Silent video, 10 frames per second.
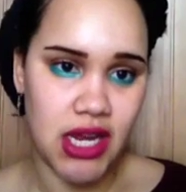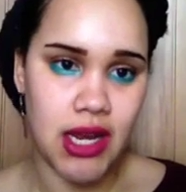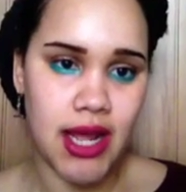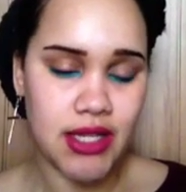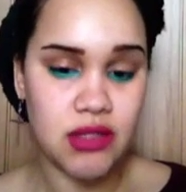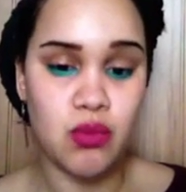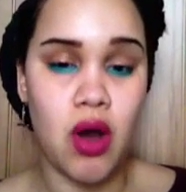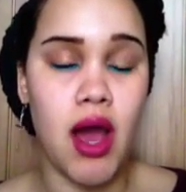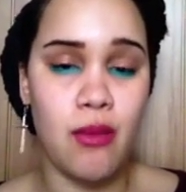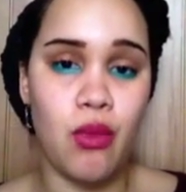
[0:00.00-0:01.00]
and that's
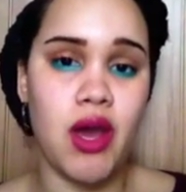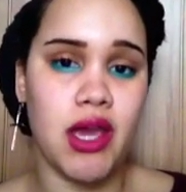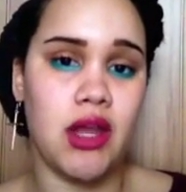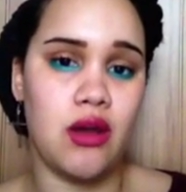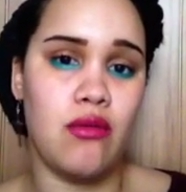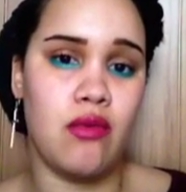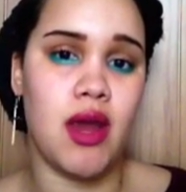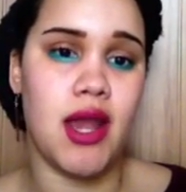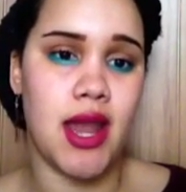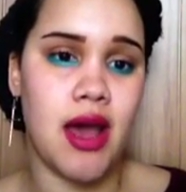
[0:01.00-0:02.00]
what I'm working on
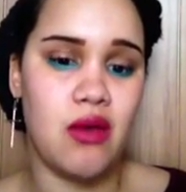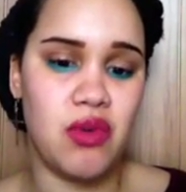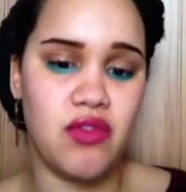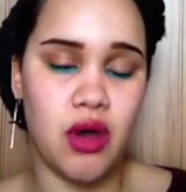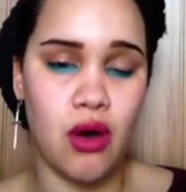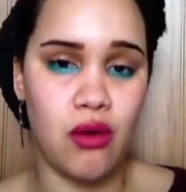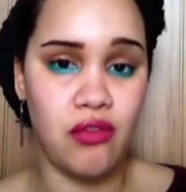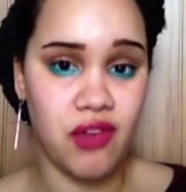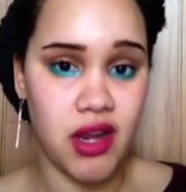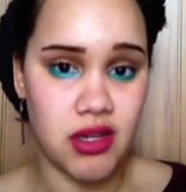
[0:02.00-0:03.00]
right now with the whole
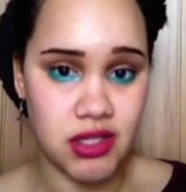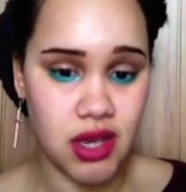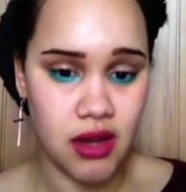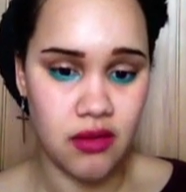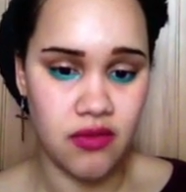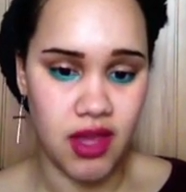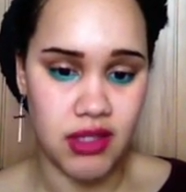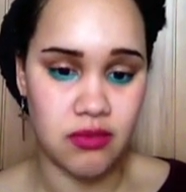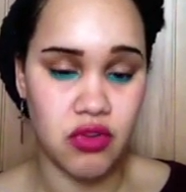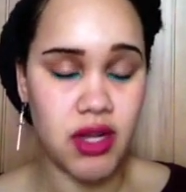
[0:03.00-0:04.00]
fitness side of
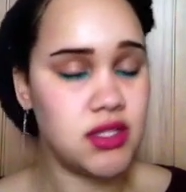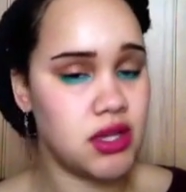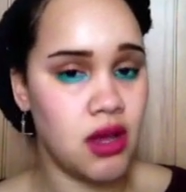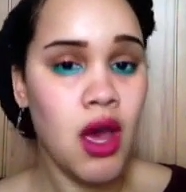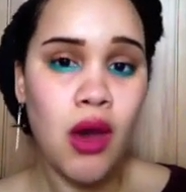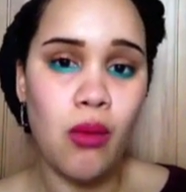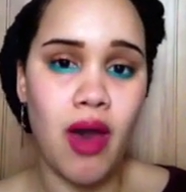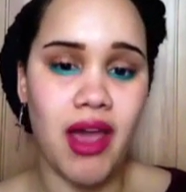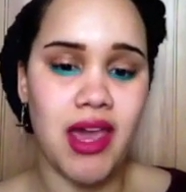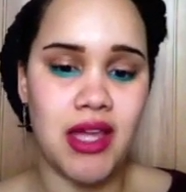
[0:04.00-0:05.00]
things. I'm trying to
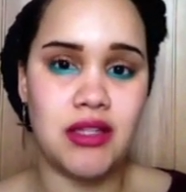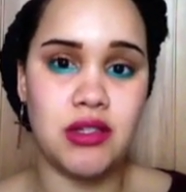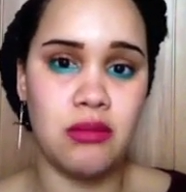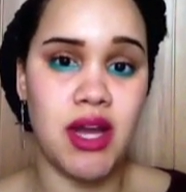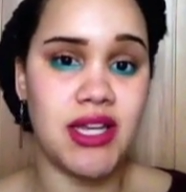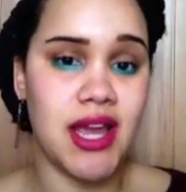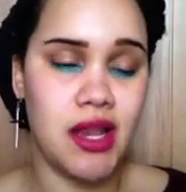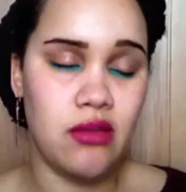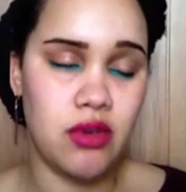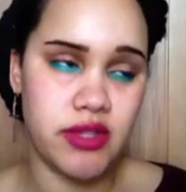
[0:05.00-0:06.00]
work it into my
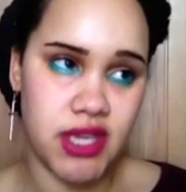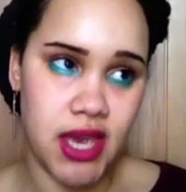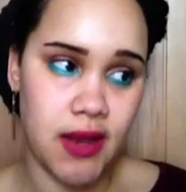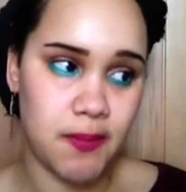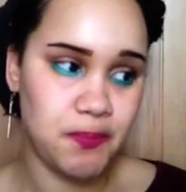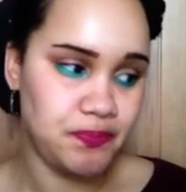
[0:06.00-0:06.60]
daily routine.